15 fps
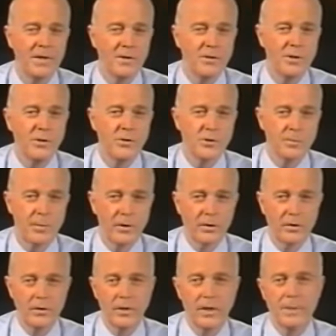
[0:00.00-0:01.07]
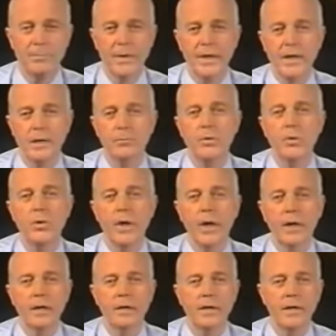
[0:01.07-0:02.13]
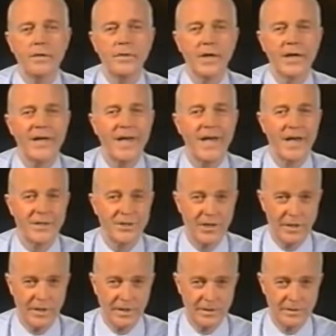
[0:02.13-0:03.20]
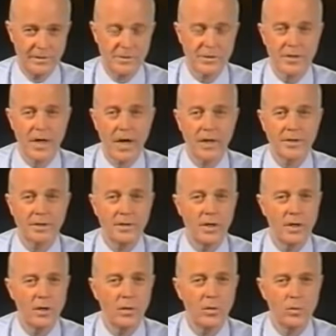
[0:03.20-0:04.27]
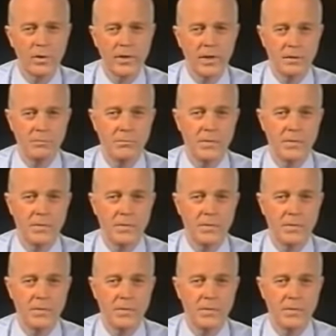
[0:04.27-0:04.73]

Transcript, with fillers: The news broke early Monday morning, and the cashing in started within